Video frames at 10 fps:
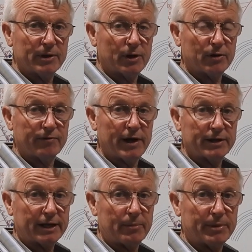You could have found
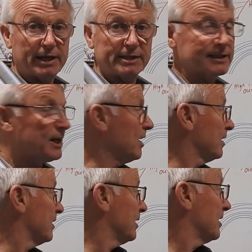it a couple of years ago.
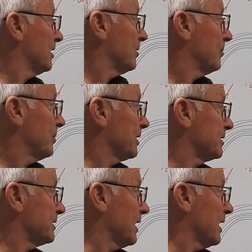
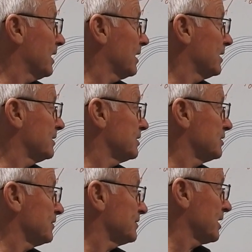But as soon as
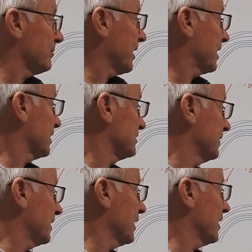I started making these
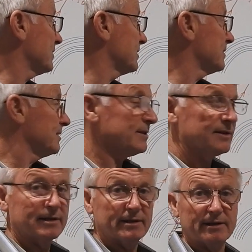videos,
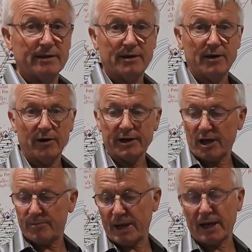I
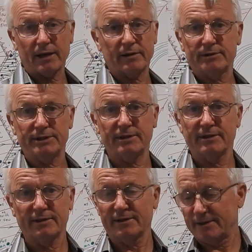go back and
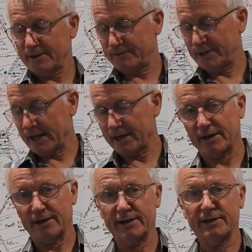they've taken
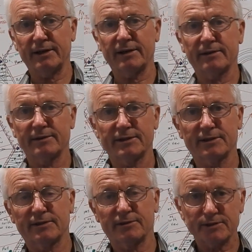it, hidden it,
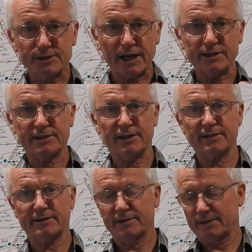changed
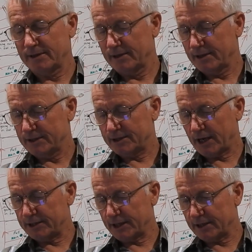things.
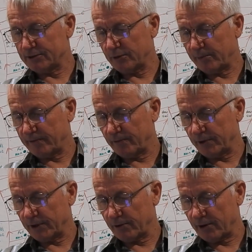Changing history before
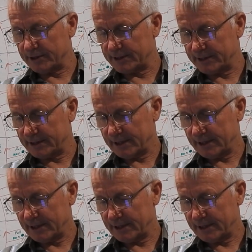your eyes.